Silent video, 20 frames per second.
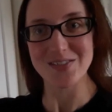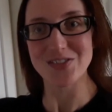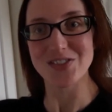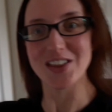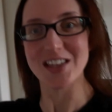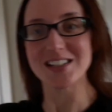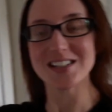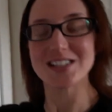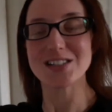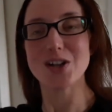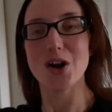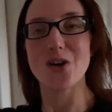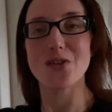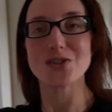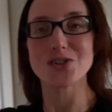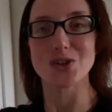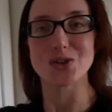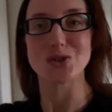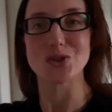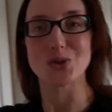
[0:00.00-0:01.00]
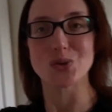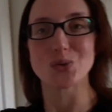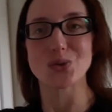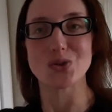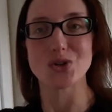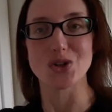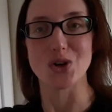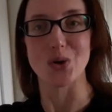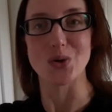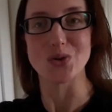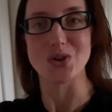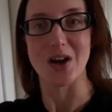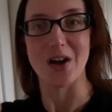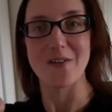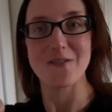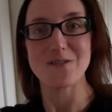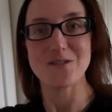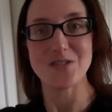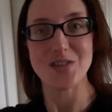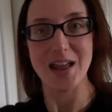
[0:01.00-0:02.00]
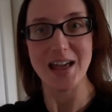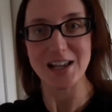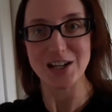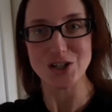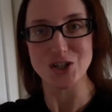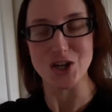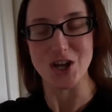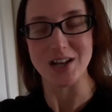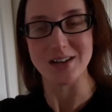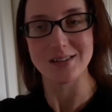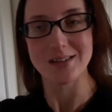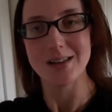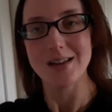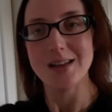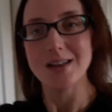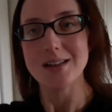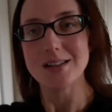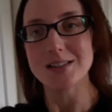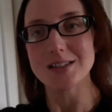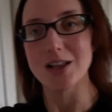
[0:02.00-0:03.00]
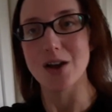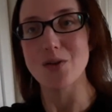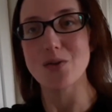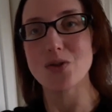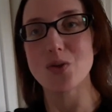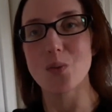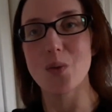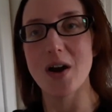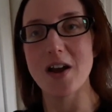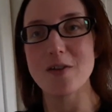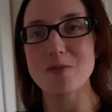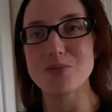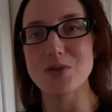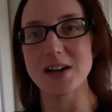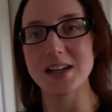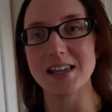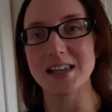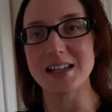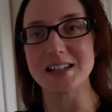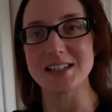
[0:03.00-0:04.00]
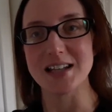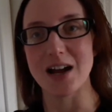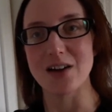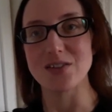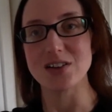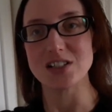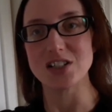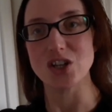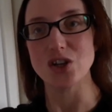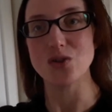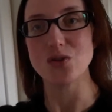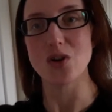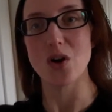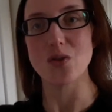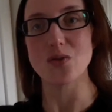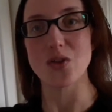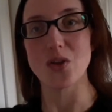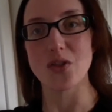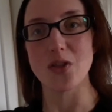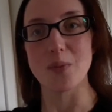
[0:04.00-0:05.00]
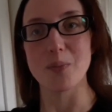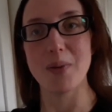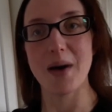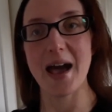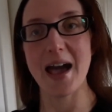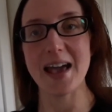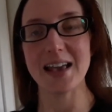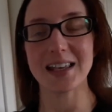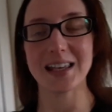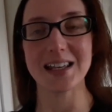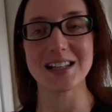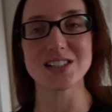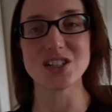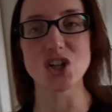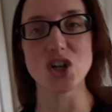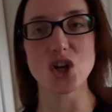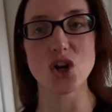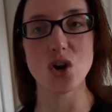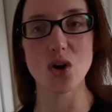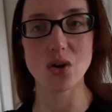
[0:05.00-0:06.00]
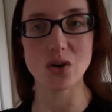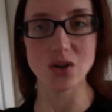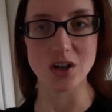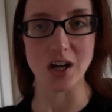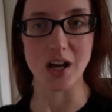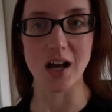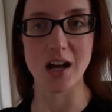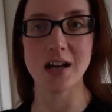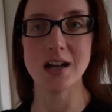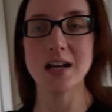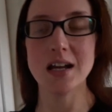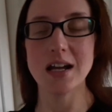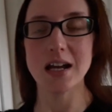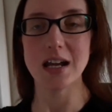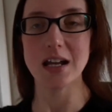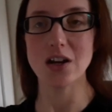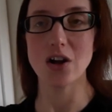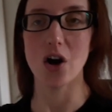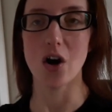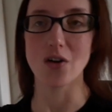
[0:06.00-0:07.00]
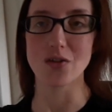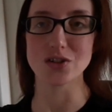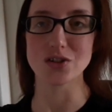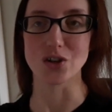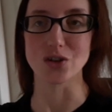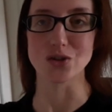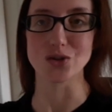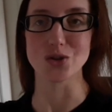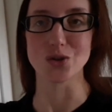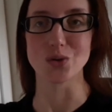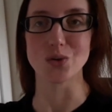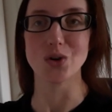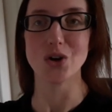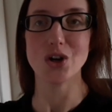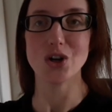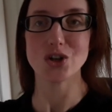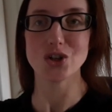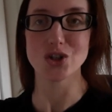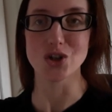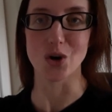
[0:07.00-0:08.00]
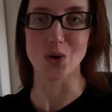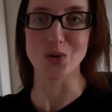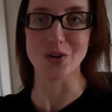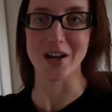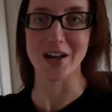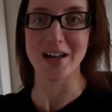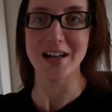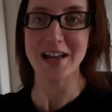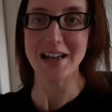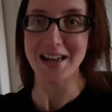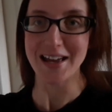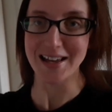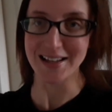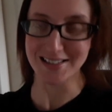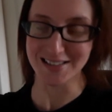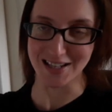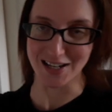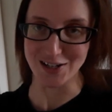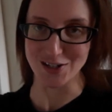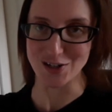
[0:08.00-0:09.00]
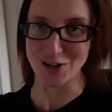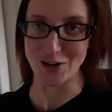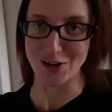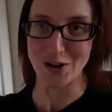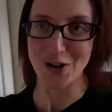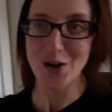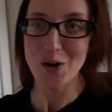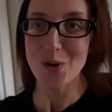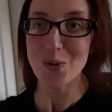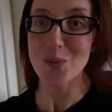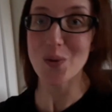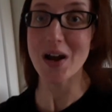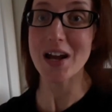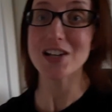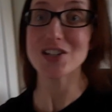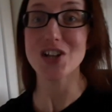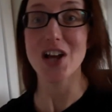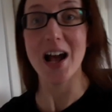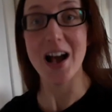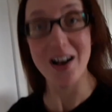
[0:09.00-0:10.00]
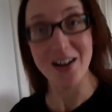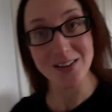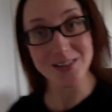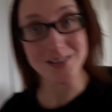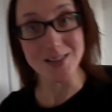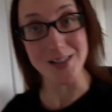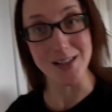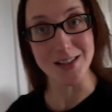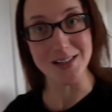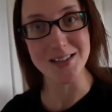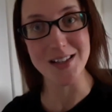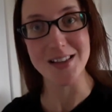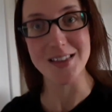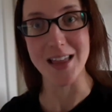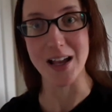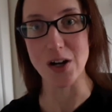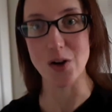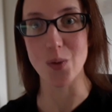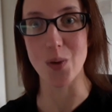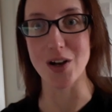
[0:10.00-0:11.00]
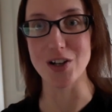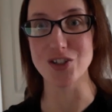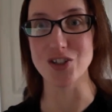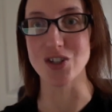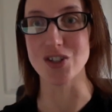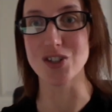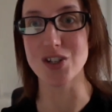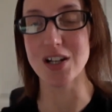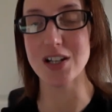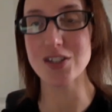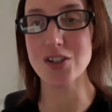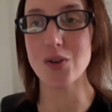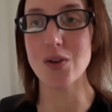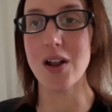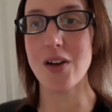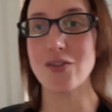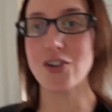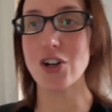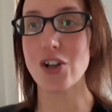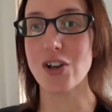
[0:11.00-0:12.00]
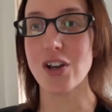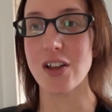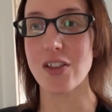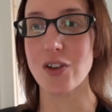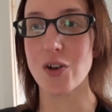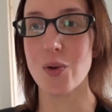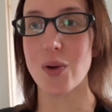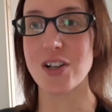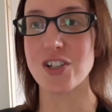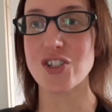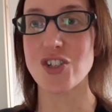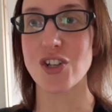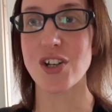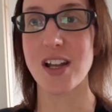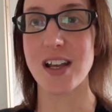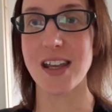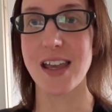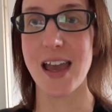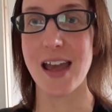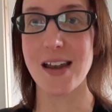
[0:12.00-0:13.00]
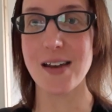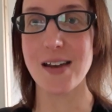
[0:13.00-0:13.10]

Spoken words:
This is horizontal shoulder flexion. So the way of breaking it down is that you know that the pec is longer in horizontal shoulder extension, which answers that question. So let's go and have a look at the question again.